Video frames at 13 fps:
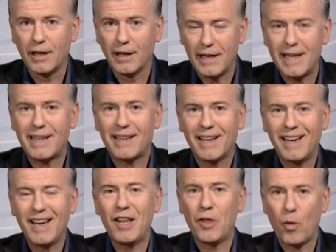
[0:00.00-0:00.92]
league
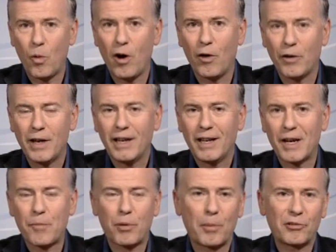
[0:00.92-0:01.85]
in the world,
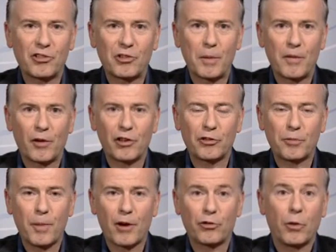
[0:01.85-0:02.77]
and it promises to be very
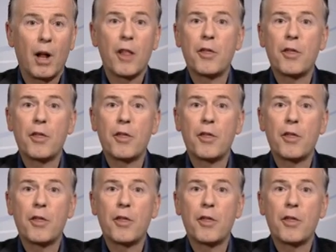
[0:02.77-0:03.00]
special.